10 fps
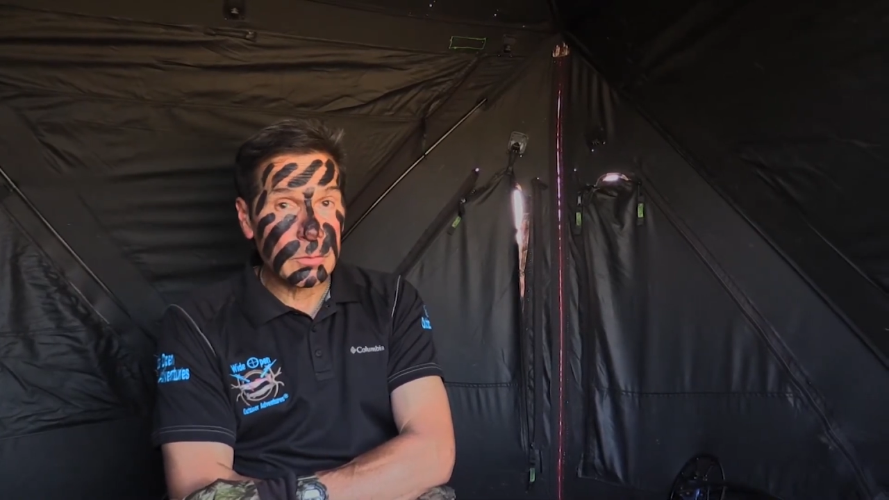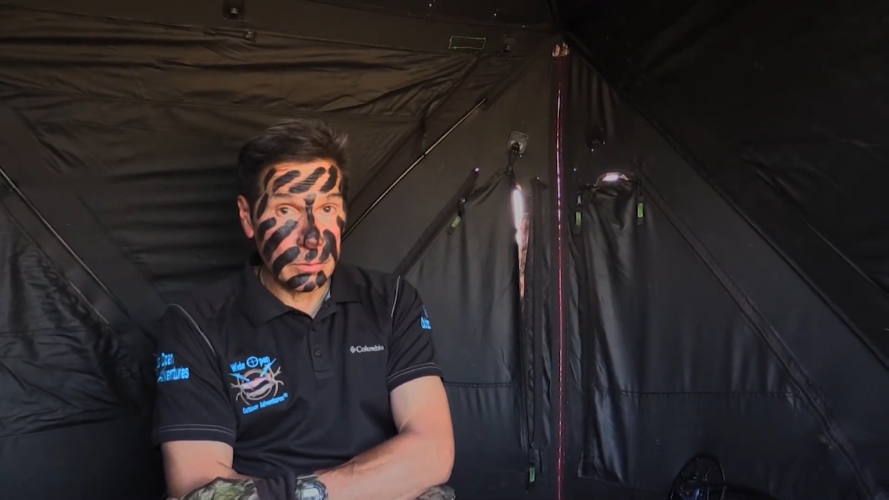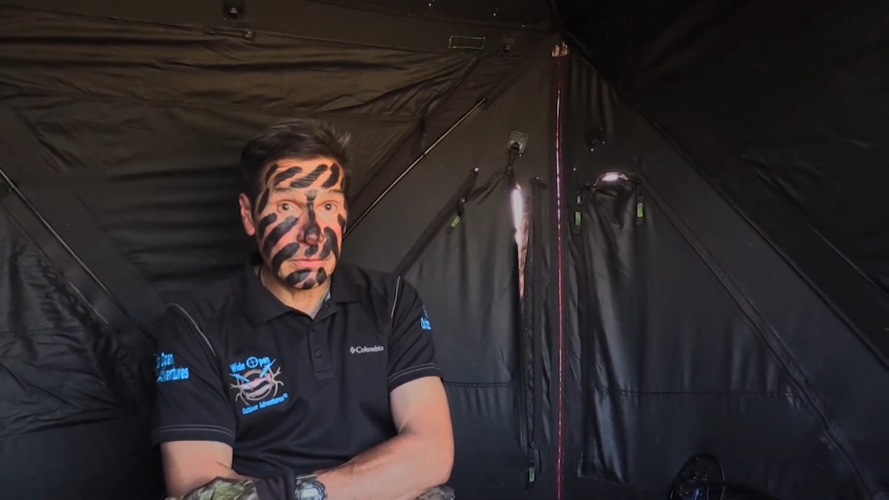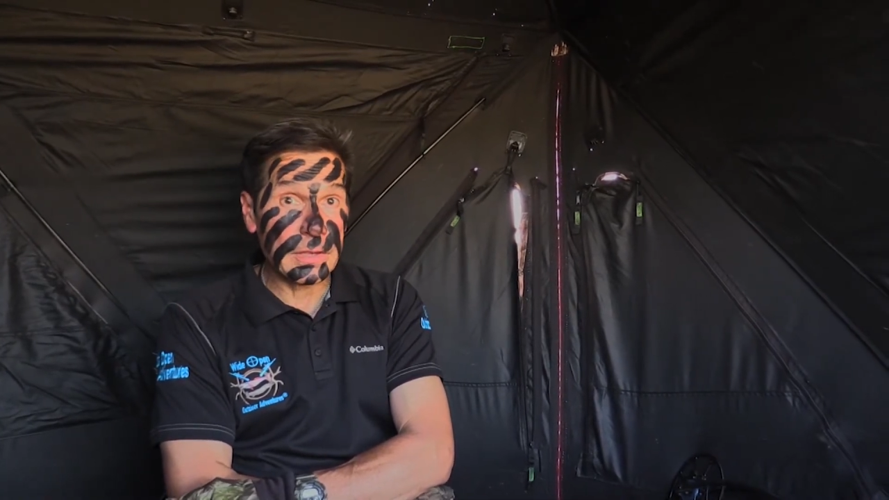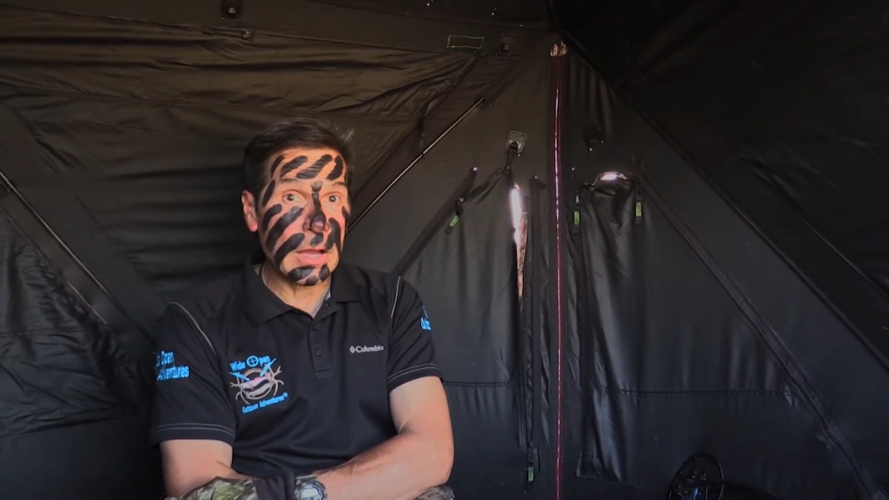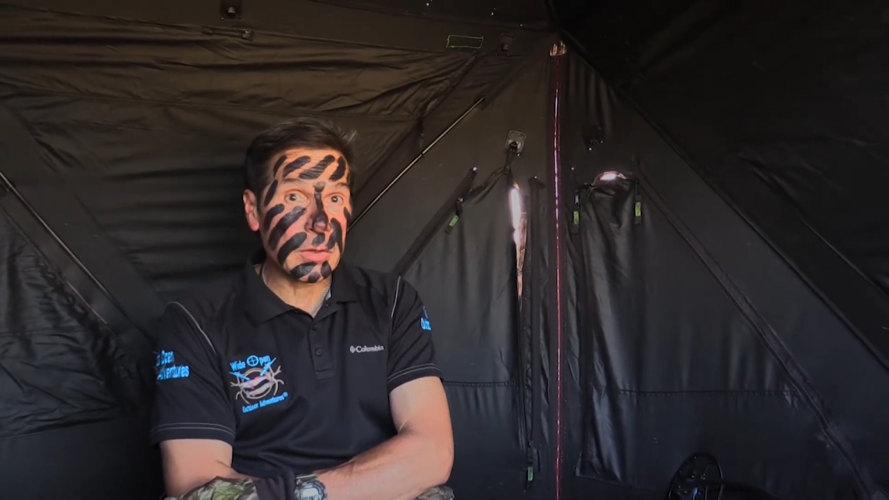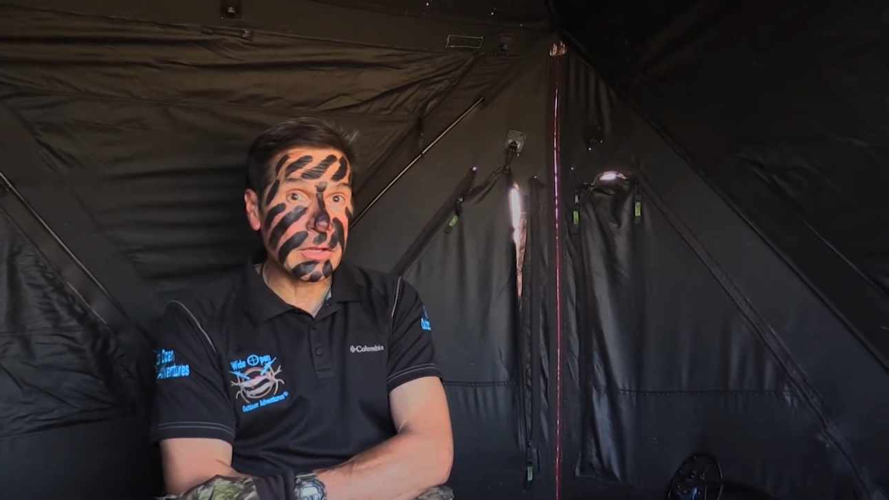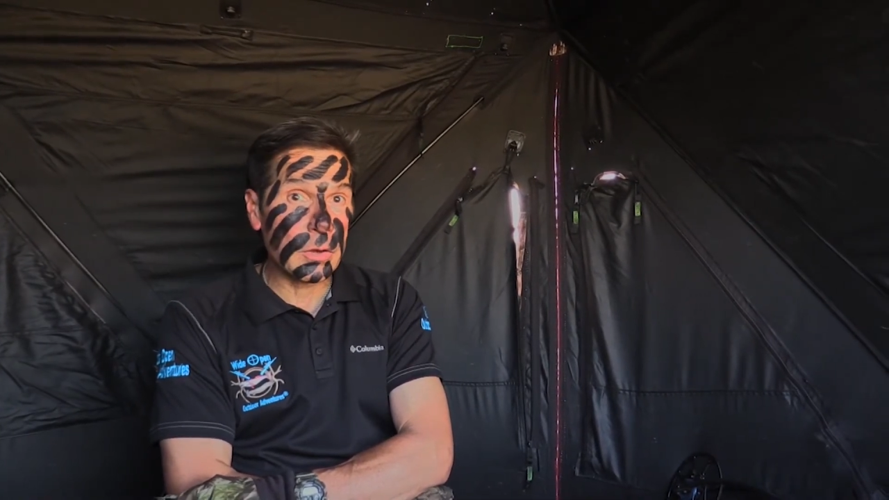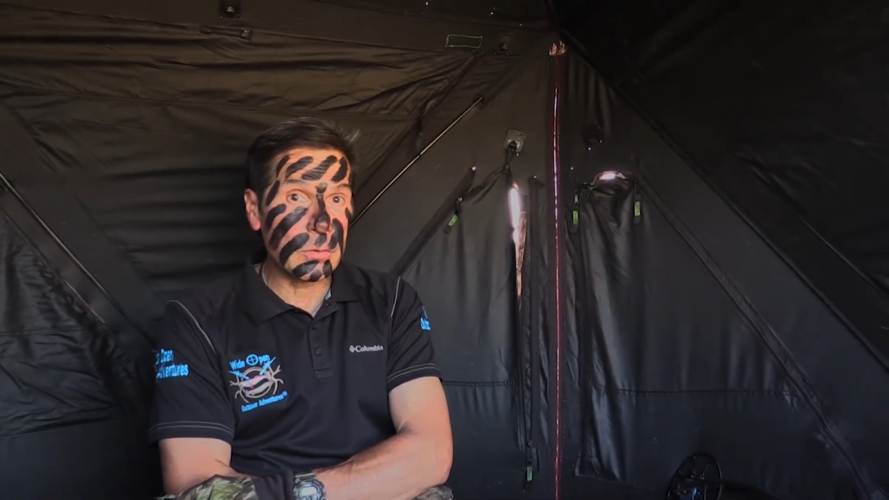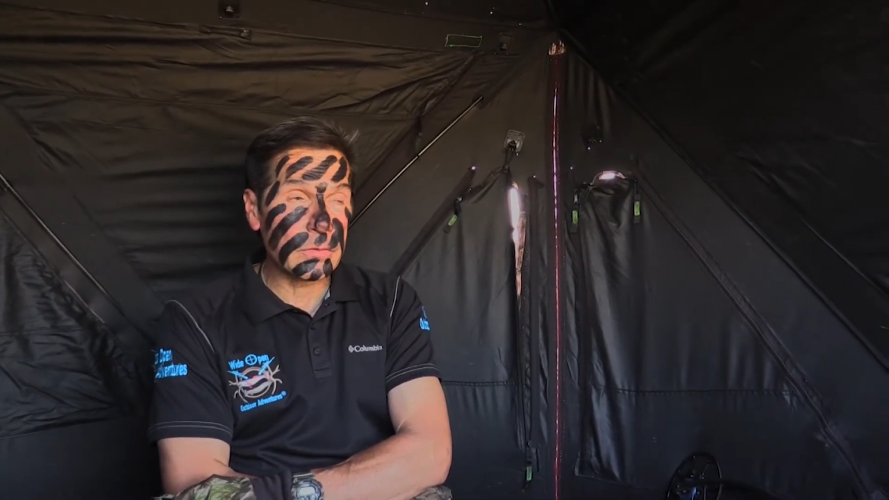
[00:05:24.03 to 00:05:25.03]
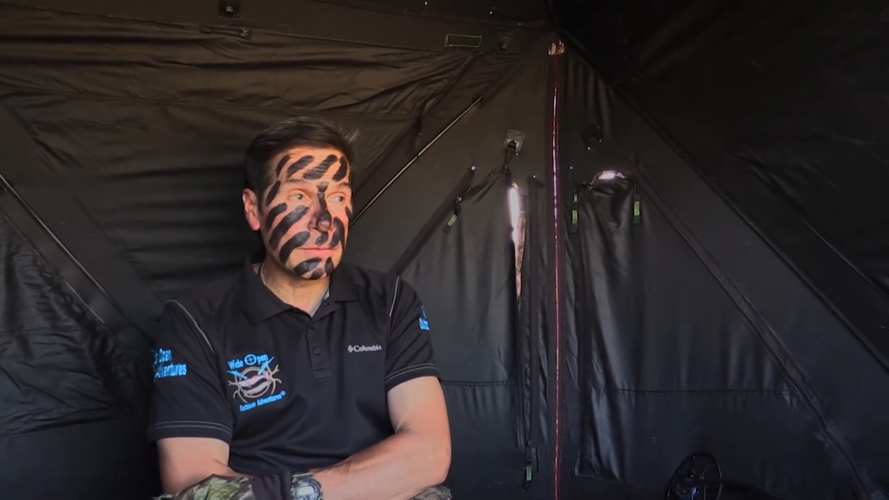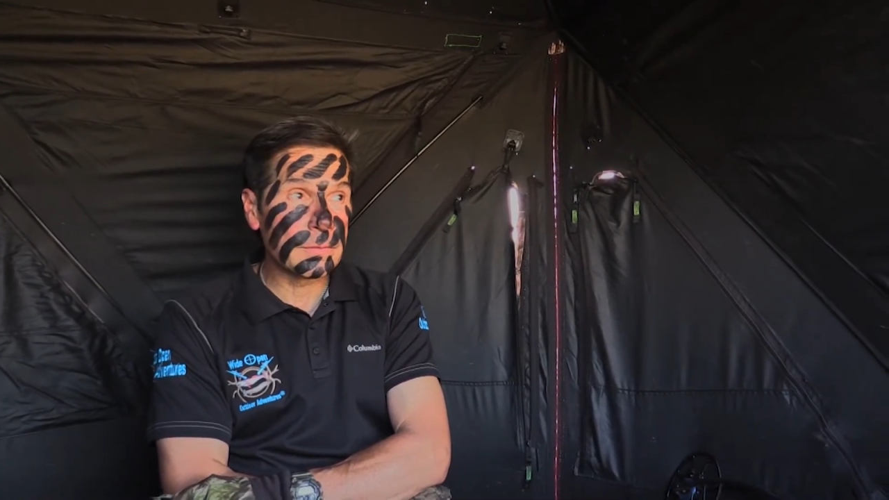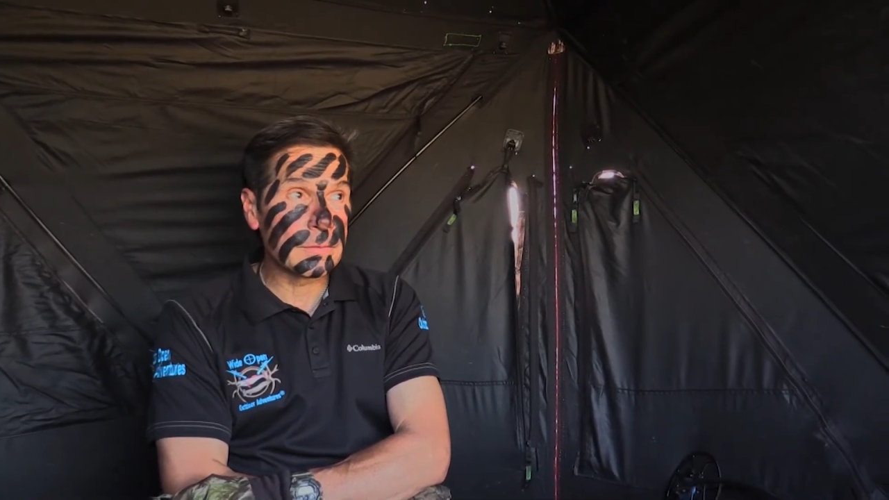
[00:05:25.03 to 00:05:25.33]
We'll see how it goes.